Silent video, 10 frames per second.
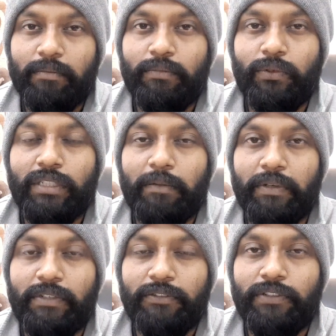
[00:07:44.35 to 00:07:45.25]
Both
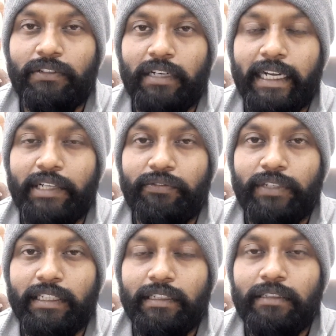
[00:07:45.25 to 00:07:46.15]
have different riding
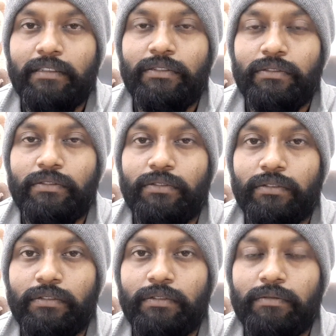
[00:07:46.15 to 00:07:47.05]
feeling,
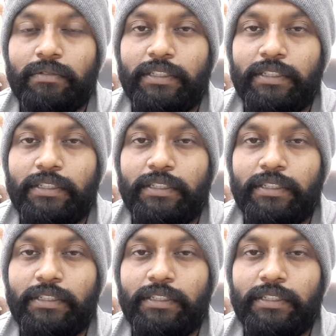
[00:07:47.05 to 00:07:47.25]
so